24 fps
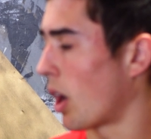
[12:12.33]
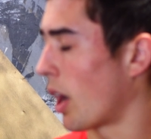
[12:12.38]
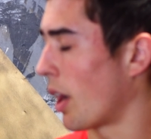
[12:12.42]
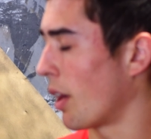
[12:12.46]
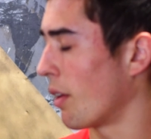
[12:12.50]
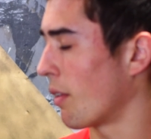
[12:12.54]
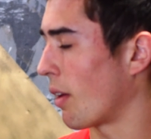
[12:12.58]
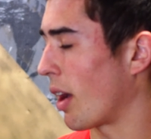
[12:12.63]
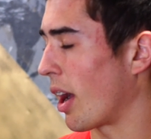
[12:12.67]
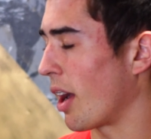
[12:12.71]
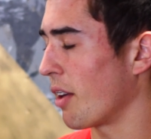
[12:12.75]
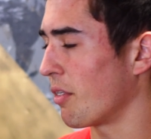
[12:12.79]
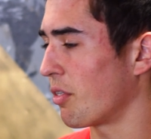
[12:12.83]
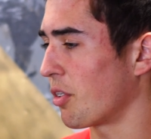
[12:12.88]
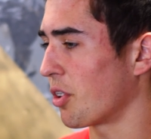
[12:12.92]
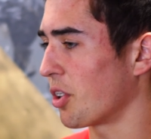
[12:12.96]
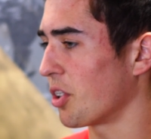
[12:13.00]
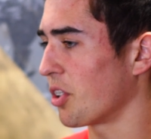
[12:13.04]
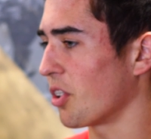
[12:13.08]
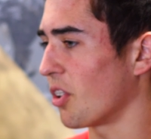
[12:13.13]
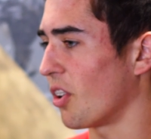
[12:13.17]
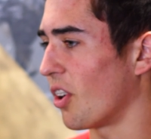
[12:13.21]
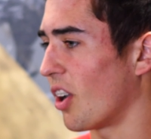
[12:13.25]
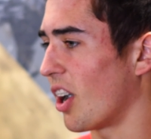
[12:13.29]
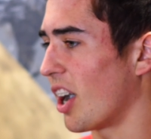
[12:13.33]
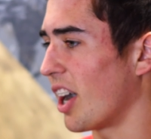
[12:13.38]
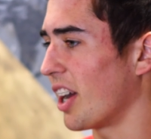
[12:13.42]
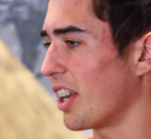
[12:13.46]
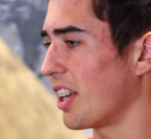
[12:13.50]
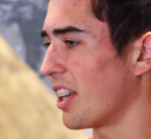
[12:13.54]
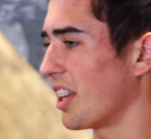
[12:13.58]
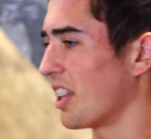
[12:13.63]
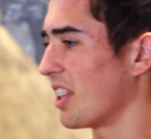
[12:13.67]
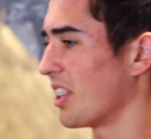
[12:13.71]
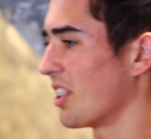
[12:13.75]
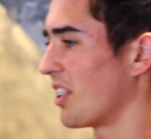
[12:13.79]
I, I've learned a
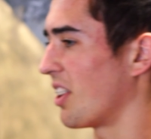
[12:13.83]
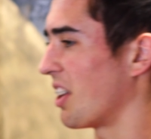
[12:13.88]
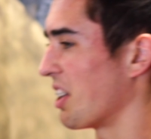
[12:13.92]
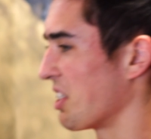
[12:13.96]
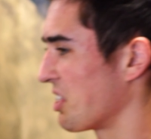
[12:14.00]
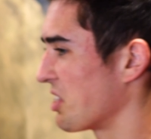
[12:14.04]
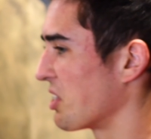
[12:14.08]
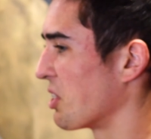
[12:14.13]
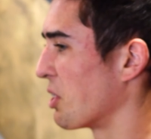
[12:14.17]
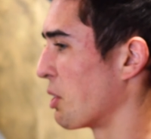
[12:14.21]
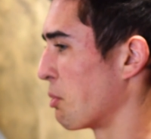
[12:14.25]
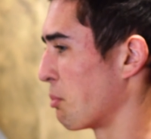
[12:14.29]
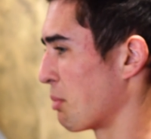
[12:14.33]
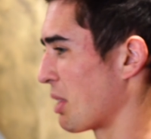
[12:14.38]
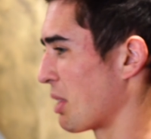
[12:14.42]
lot in the last thirty